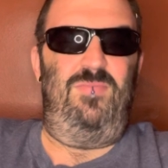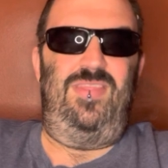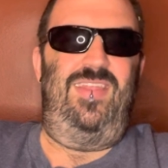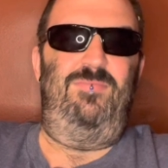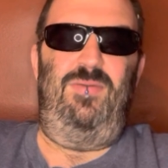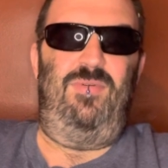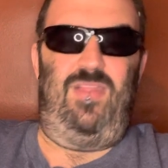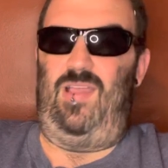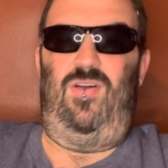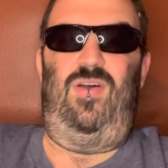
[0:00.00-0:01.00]
but then people are
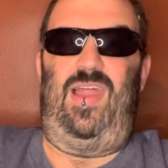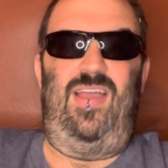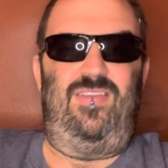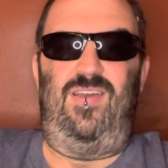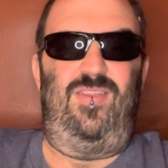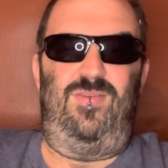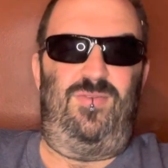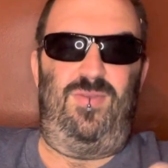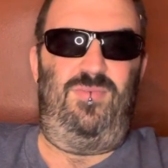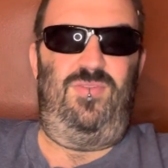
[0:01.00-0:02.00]
like, oh, it has audio
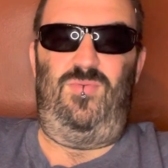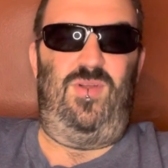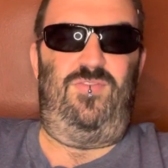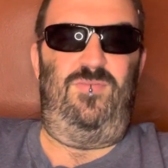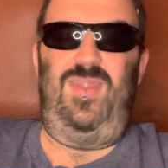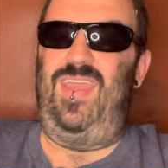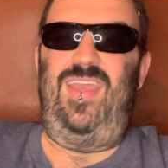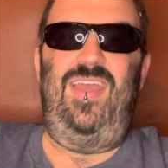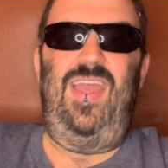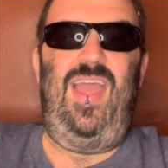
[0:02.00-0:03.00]
description. It worked for me.